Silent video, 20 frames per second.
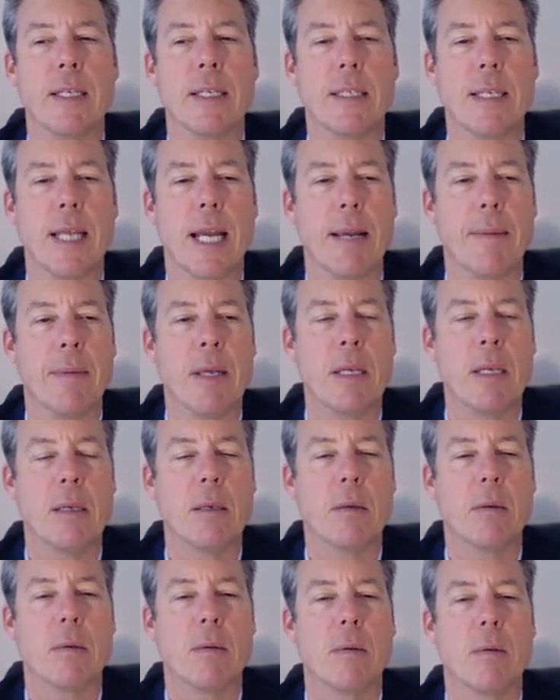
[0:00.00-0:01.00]
provide a
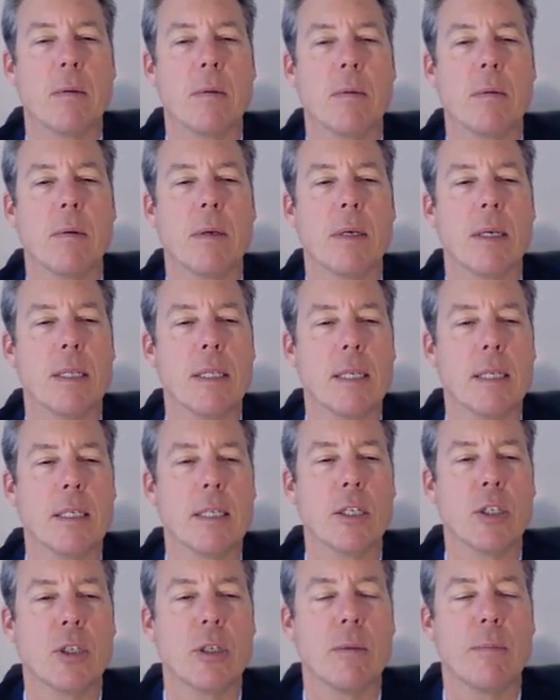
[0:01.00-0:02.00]
statement
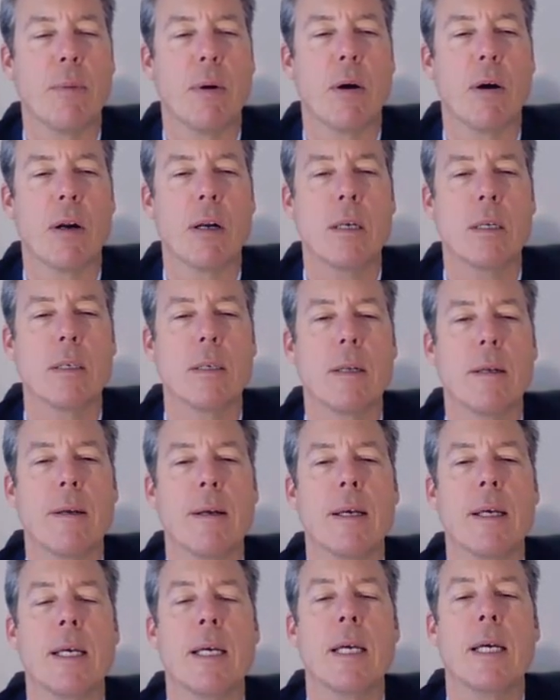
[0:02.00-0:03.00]
in the additional
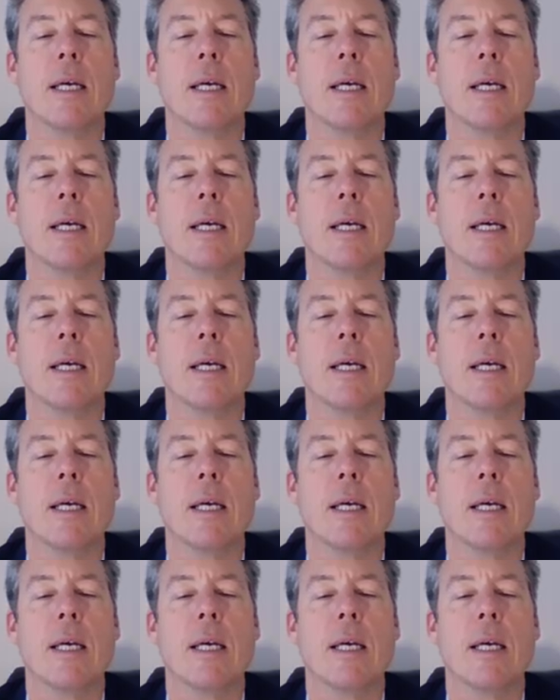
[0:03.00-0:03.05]
part.